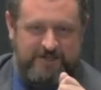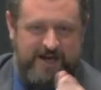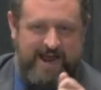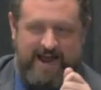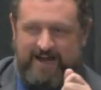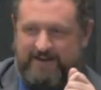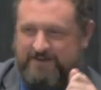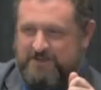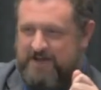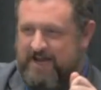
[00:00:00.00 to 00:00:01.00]
She
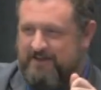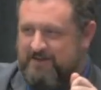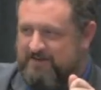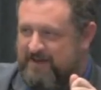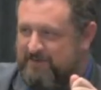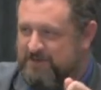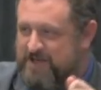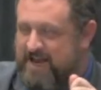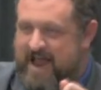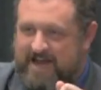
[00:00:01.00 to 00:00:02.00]
had she had the debit.
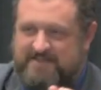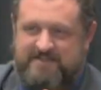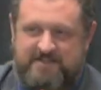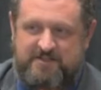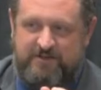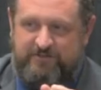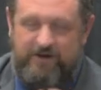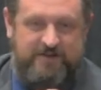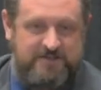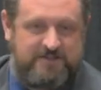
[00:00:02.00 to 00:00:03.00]
She had access to the
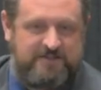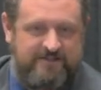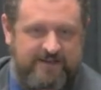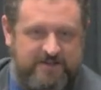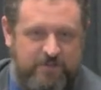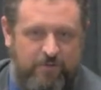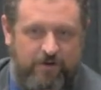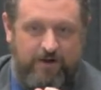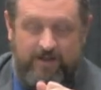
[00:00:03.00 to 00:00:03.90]
funds, as it were.